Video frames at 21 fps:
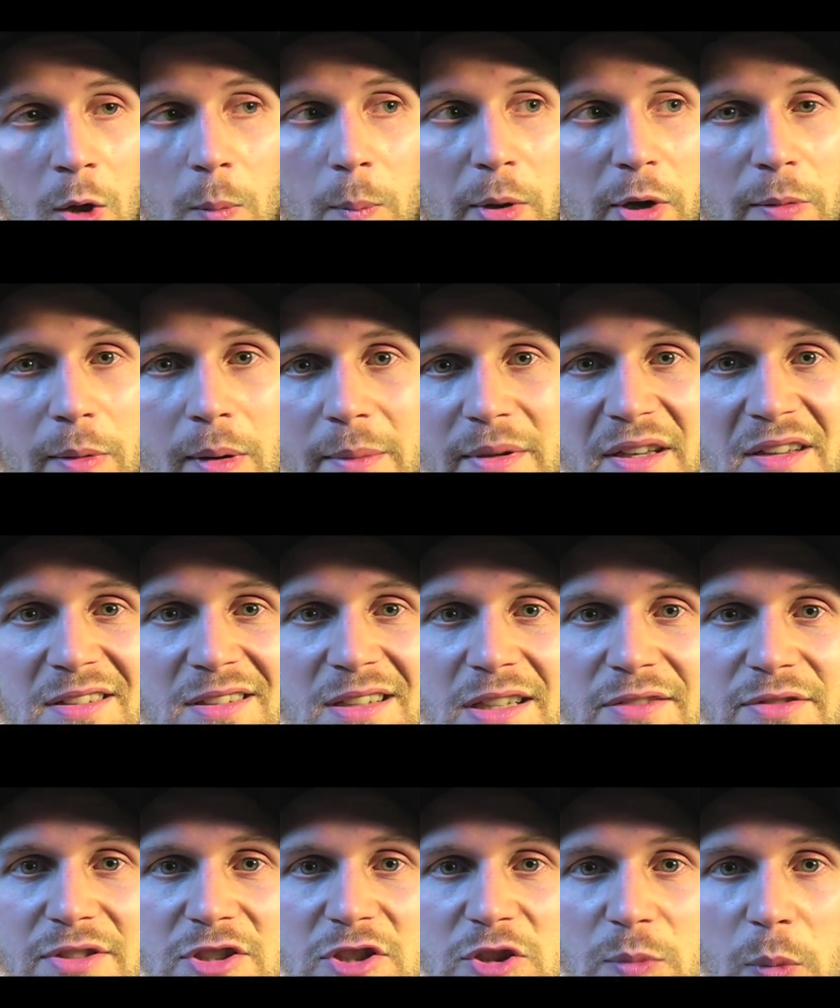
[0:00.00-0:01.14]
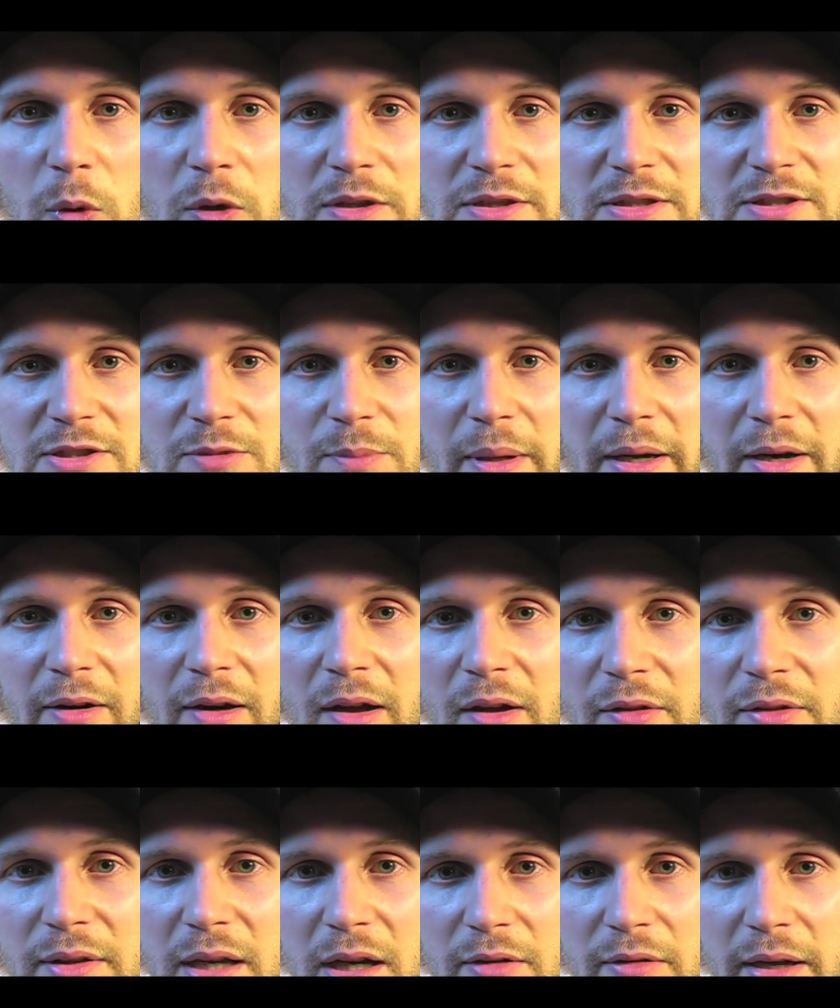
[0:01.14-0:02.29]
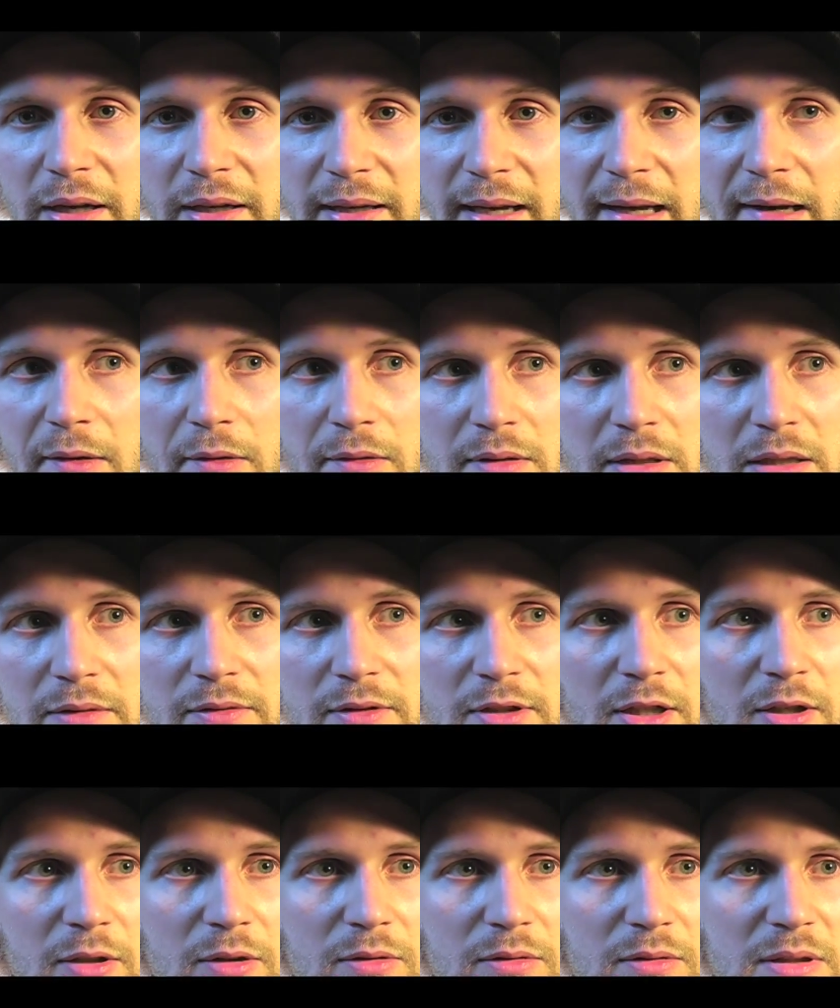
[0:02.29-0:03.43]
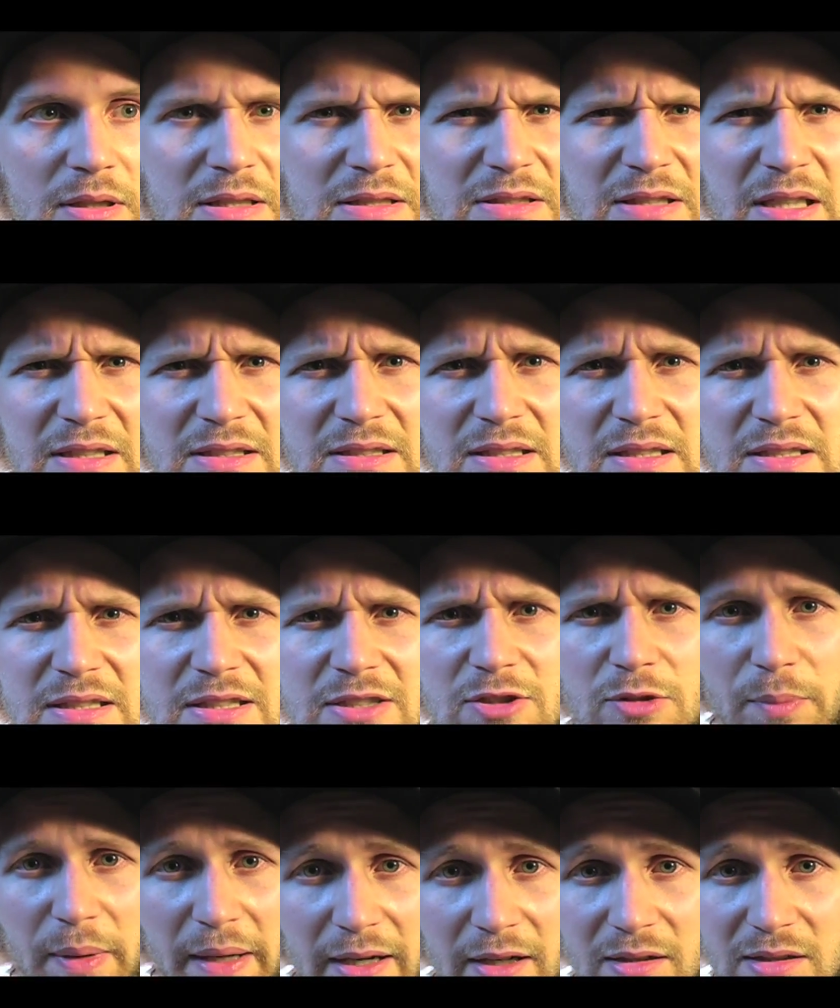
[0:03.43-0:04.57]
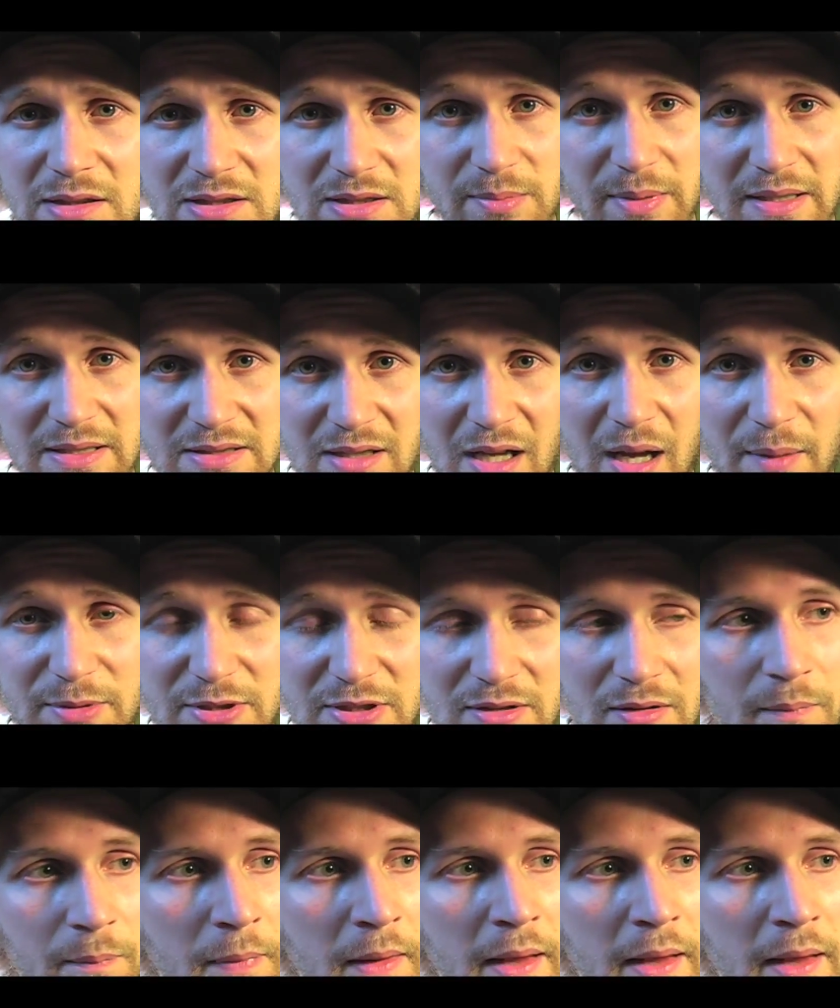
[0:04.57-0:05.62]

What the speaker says: But Obama doesn't even support single-payer healthcare right now, even though he says that single-payer is the best option.